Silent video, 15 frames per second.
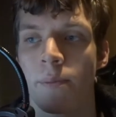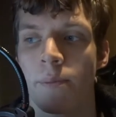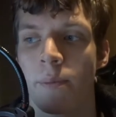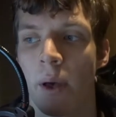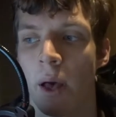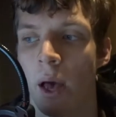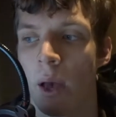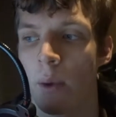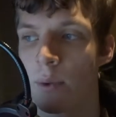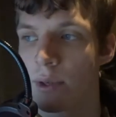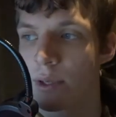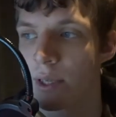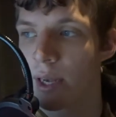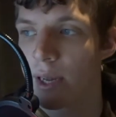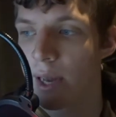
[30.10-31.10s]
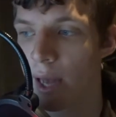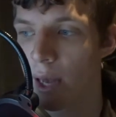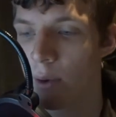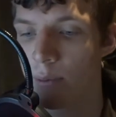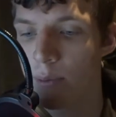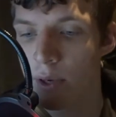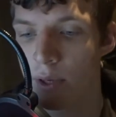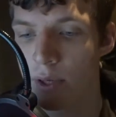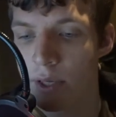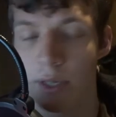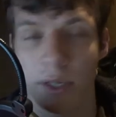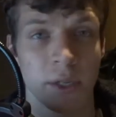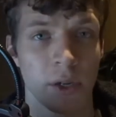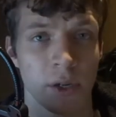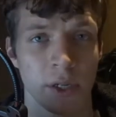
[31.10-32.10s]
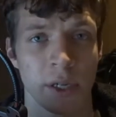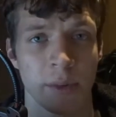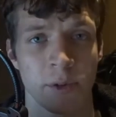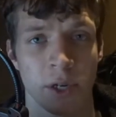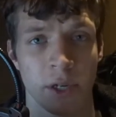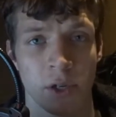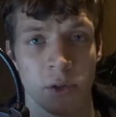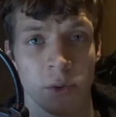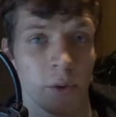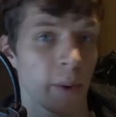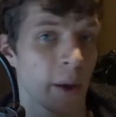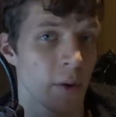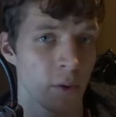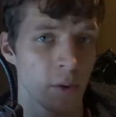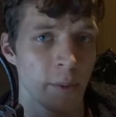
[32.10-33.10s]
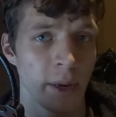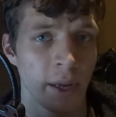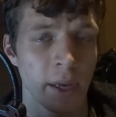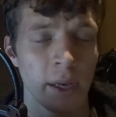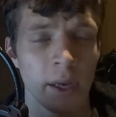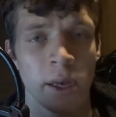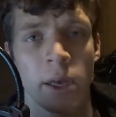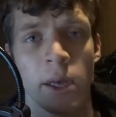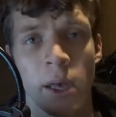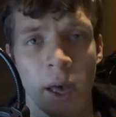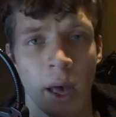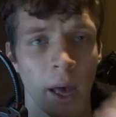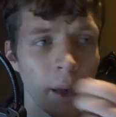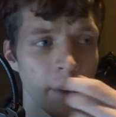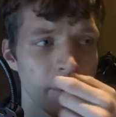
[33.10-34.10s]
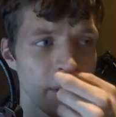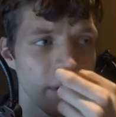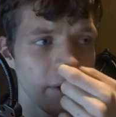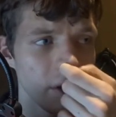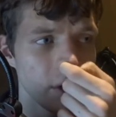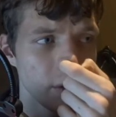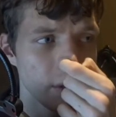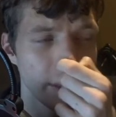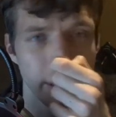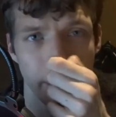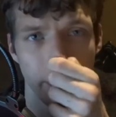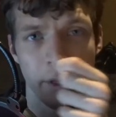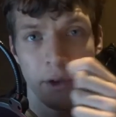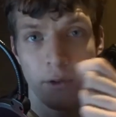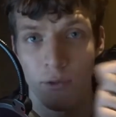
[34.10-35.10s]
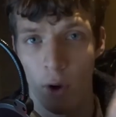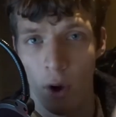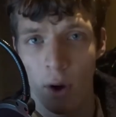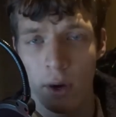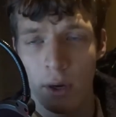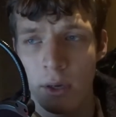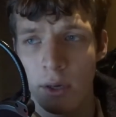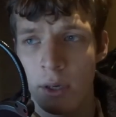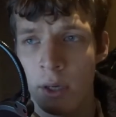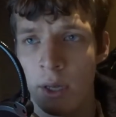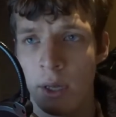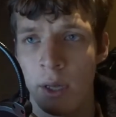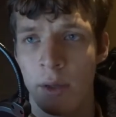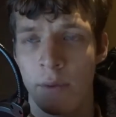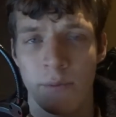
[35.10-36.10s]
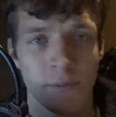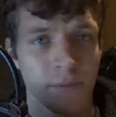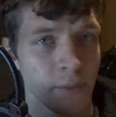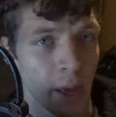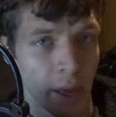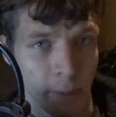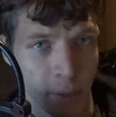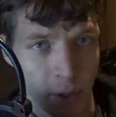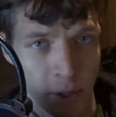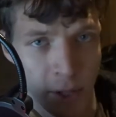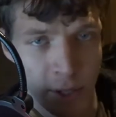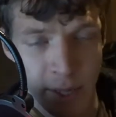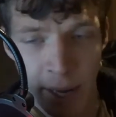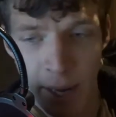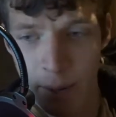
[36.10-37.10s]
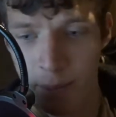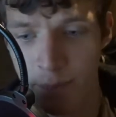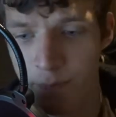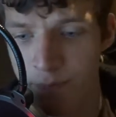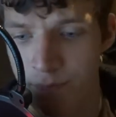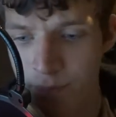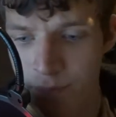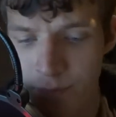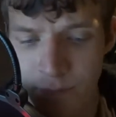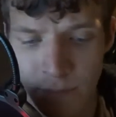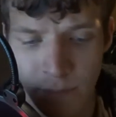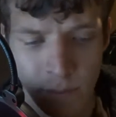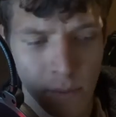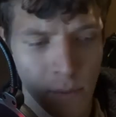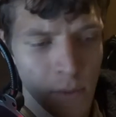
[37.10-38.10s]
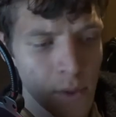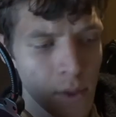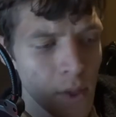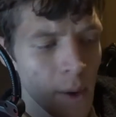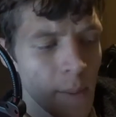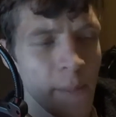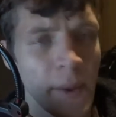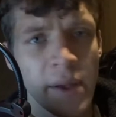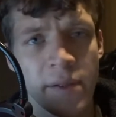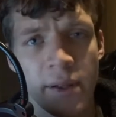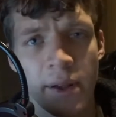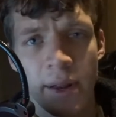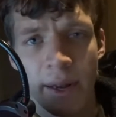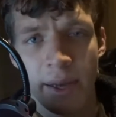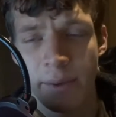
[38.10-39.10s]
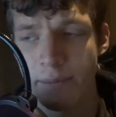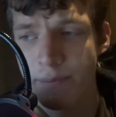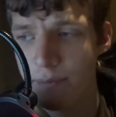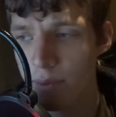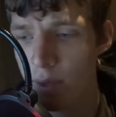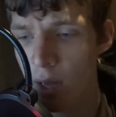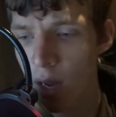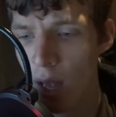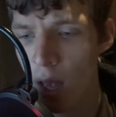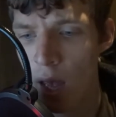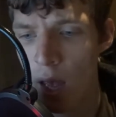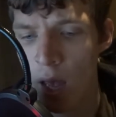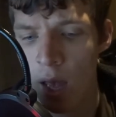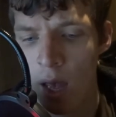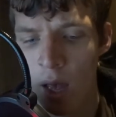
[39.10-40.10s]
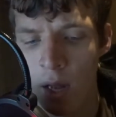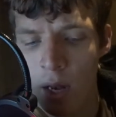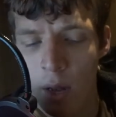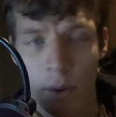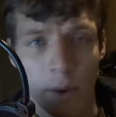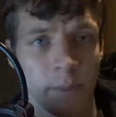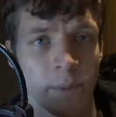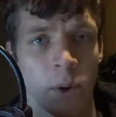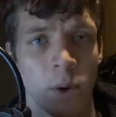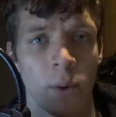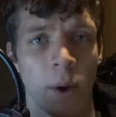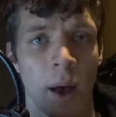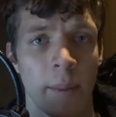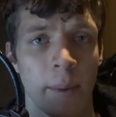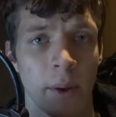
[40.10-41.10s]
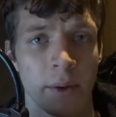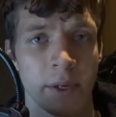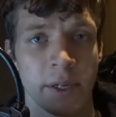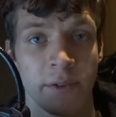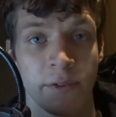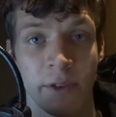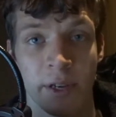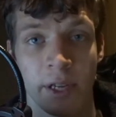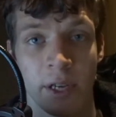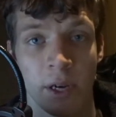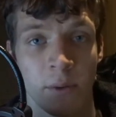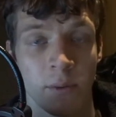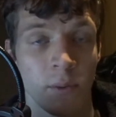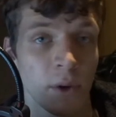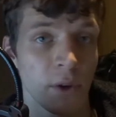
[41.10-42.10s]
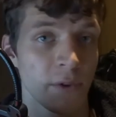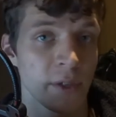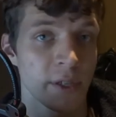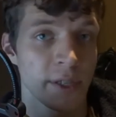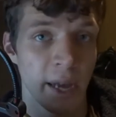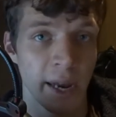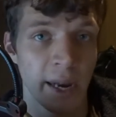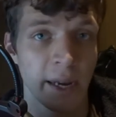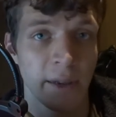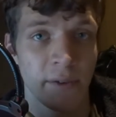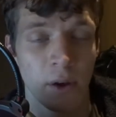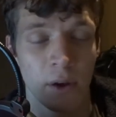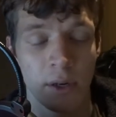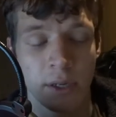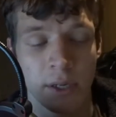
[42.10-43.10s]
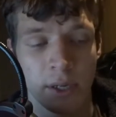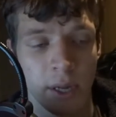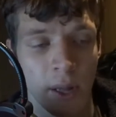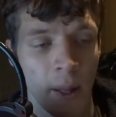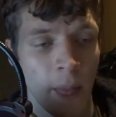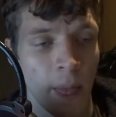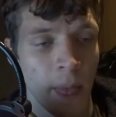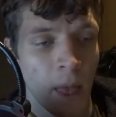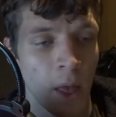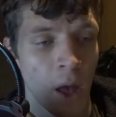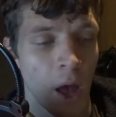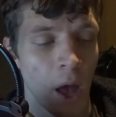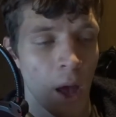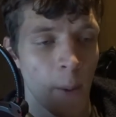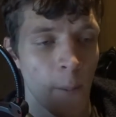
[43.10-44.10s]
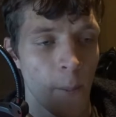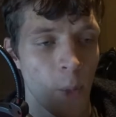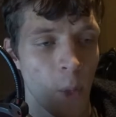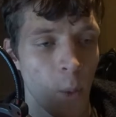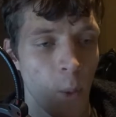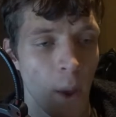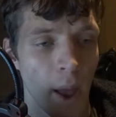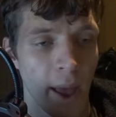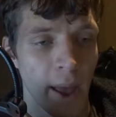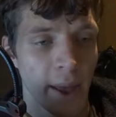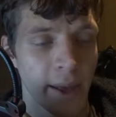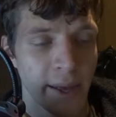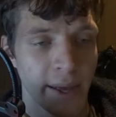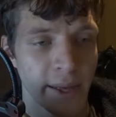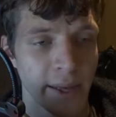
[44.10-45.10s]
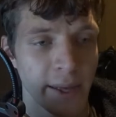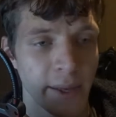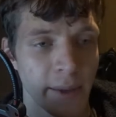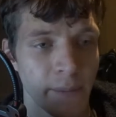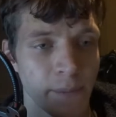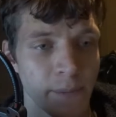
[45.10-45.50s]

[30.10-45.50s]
But I will say now, because this is not a subject I talk about normally, if I do say something wrong, I apologise now. Basically, Logan Paul uploaded a video, one of his daily vlogs, where he